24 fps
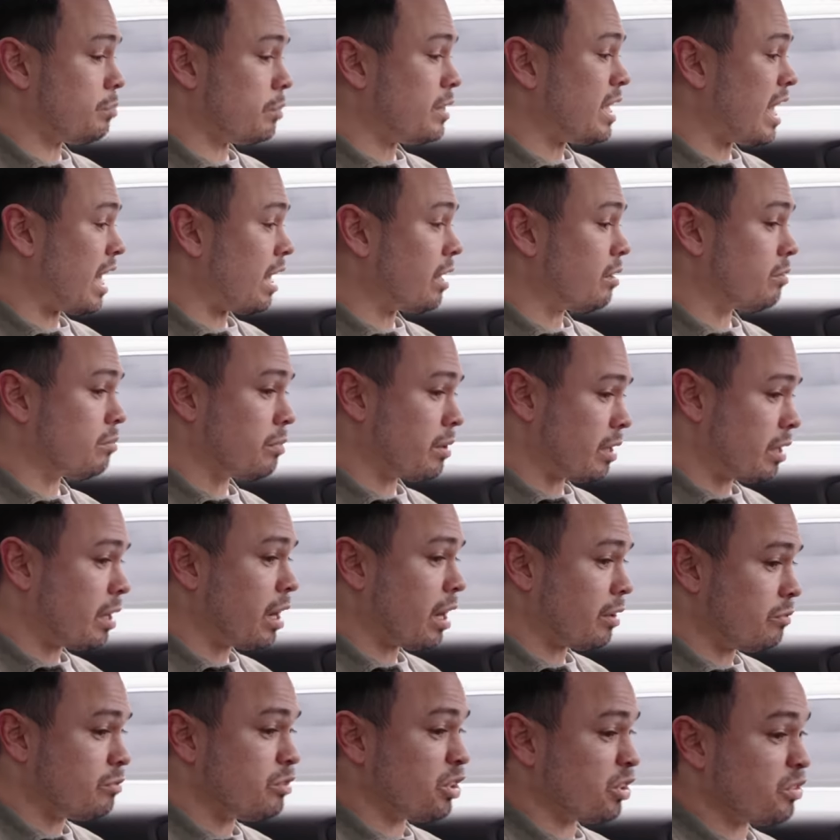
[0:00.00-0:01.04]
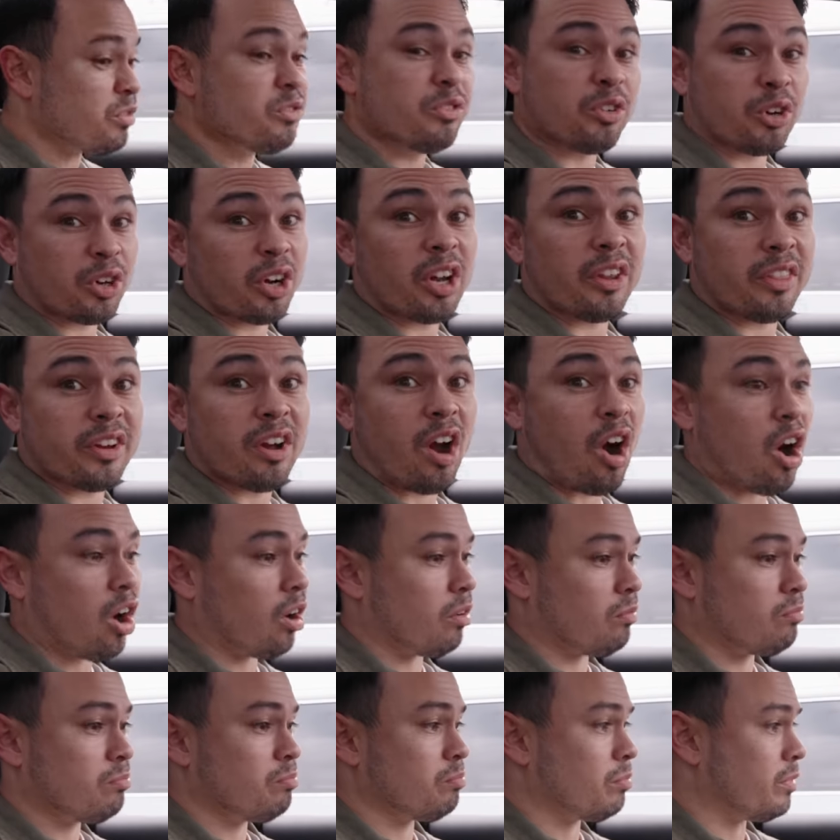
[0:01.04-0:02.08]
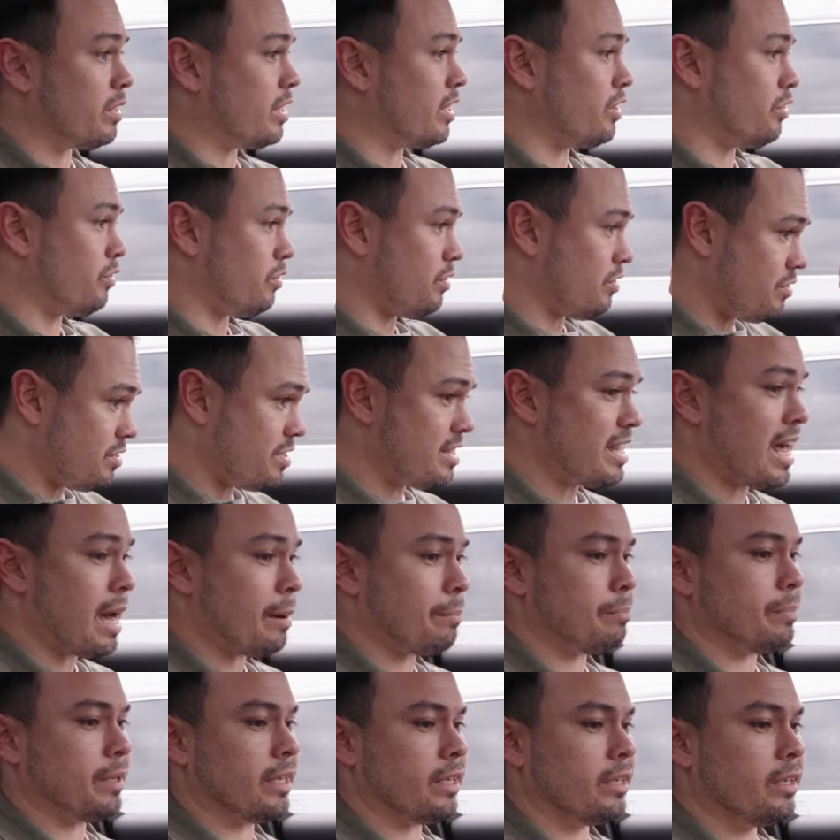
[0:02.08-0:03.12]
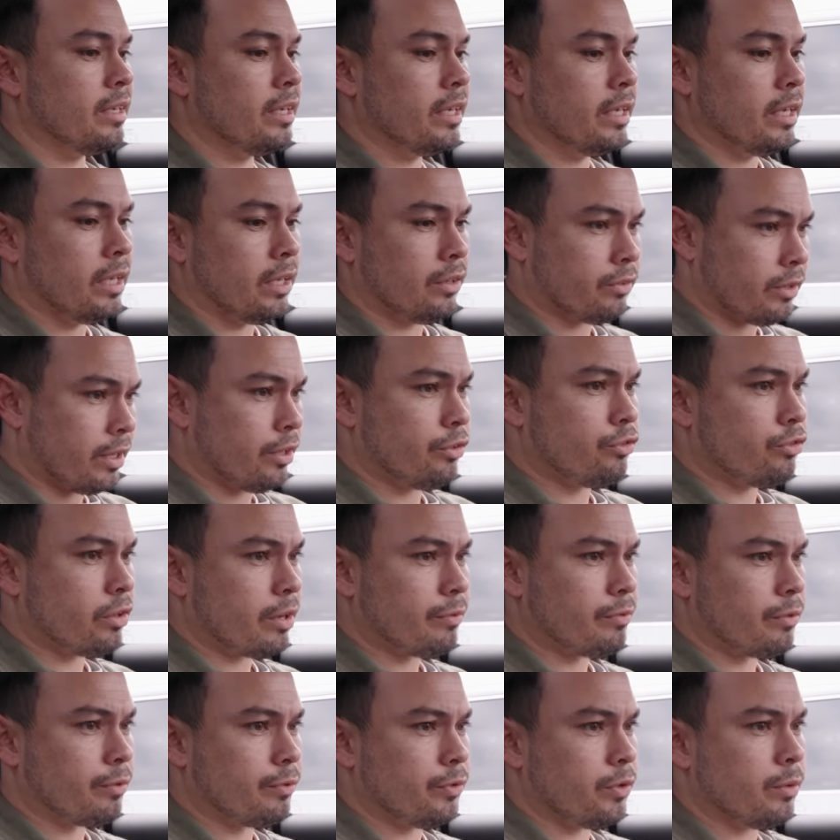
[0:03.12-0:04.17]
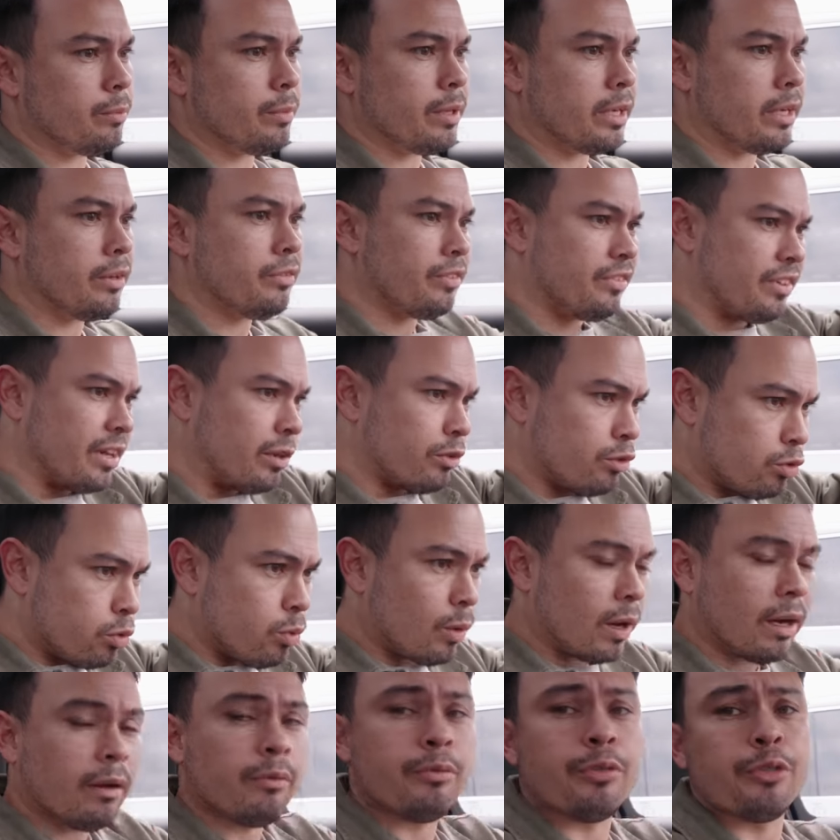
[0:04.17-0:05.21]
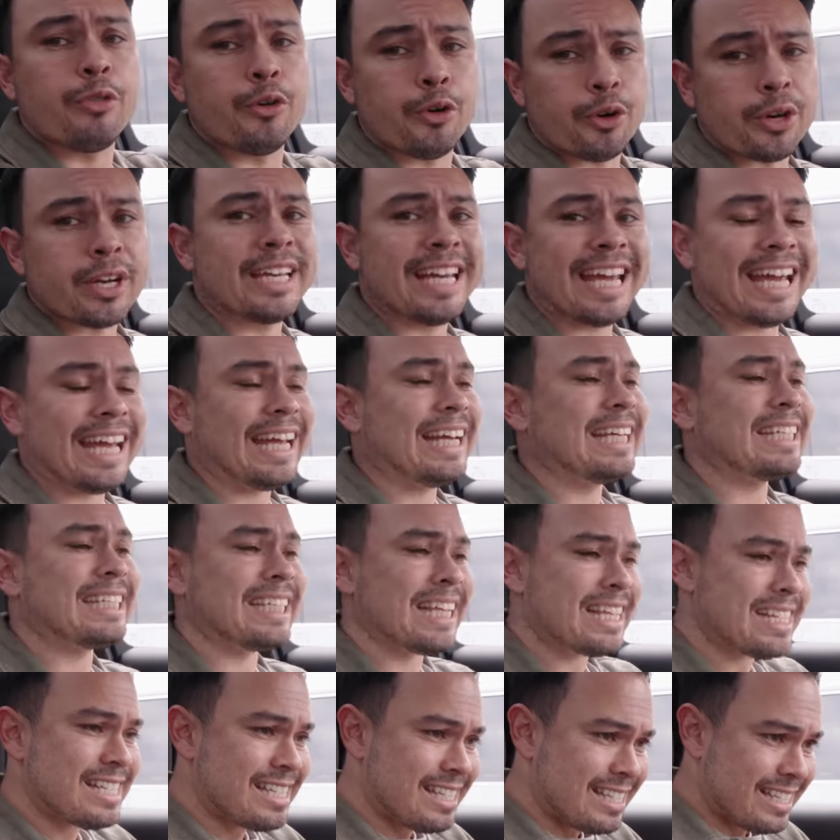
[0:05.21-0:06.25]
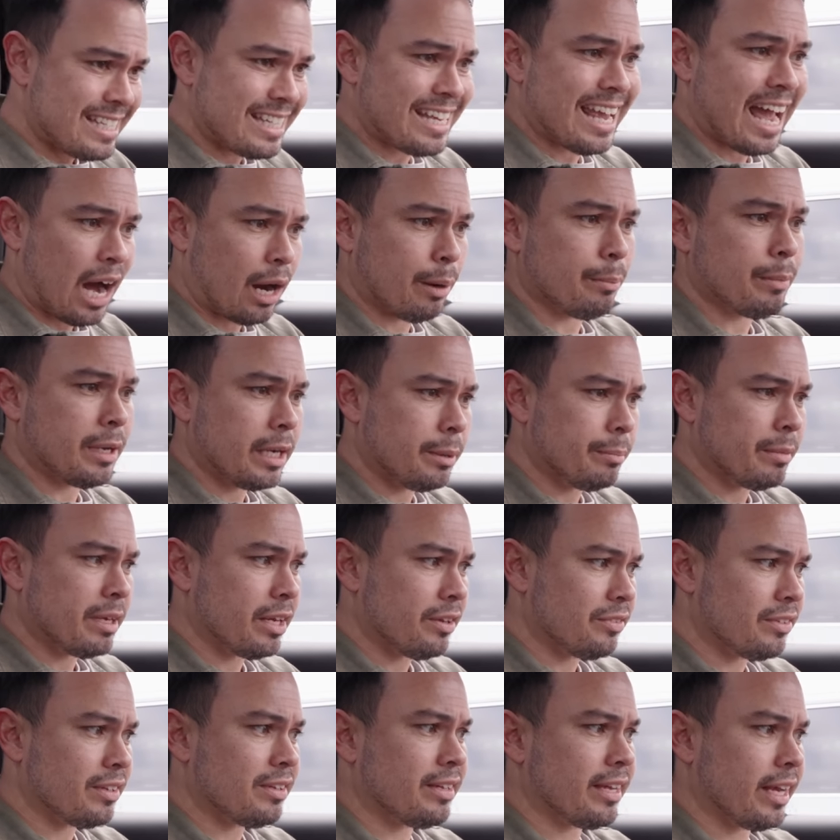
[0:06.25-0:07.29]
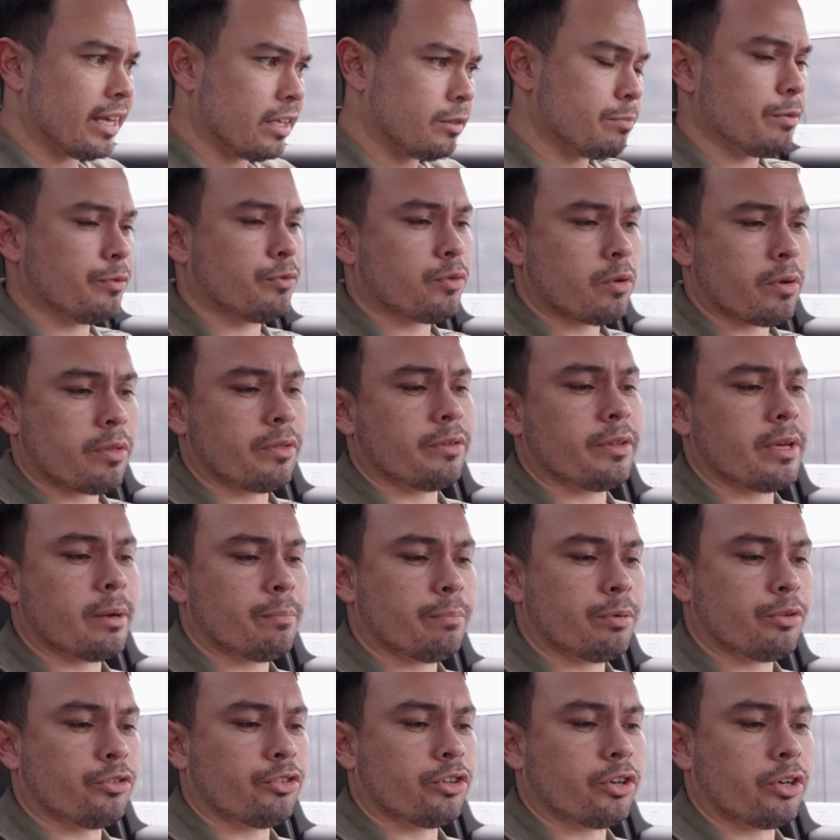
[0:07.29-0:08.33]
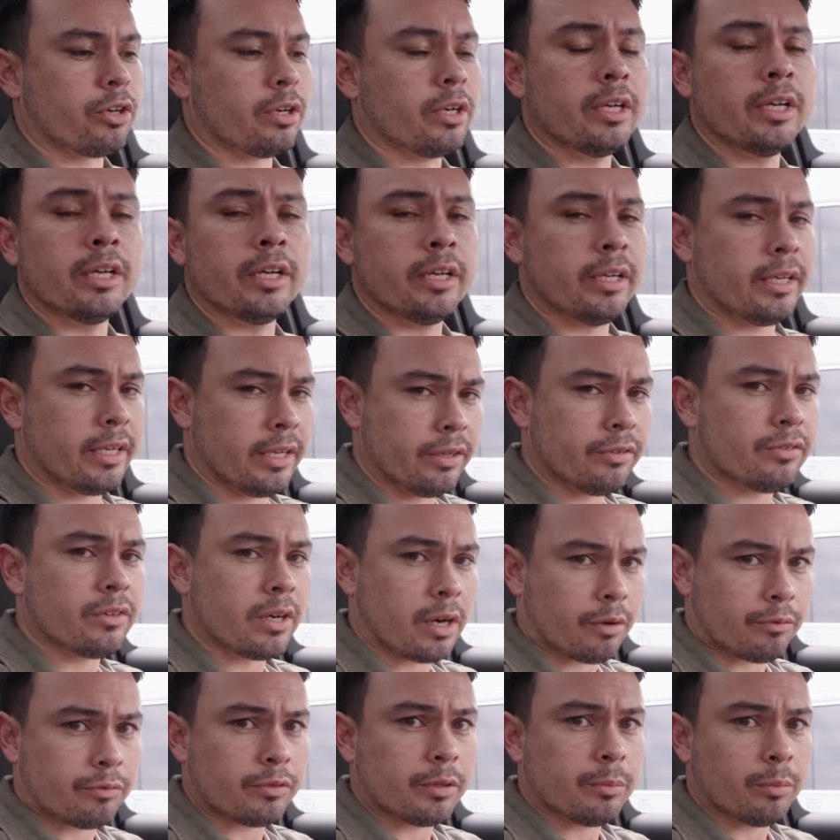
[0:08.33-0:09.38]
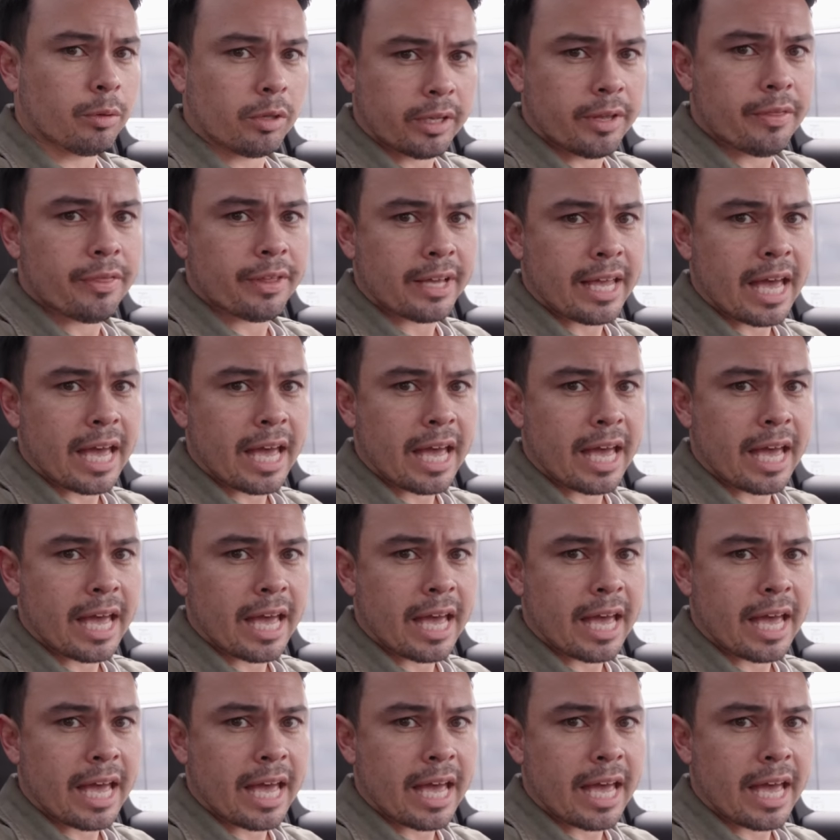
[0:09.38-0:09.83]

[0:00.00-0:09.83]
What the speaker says: yeah, I've just turned on the car. It's snappy. So let's drive for a few minutes. It's now 12:38. Let's see how many minutes it takes before the temperature is comfortable in the